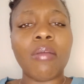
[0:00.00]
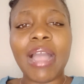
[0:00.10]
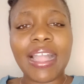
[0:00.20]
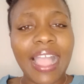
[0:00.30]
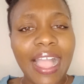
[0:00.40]
oh
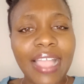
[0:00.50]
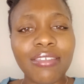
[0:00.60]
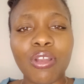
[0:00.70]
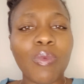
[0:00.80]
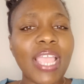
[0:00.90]
my God,
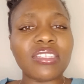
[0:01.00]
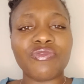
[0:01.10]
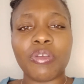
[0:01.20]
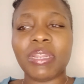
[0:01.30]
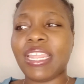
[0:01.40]
you know, raised her
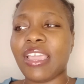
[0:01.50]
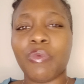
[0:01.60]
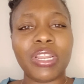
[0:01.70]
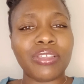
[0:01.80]
from the dead.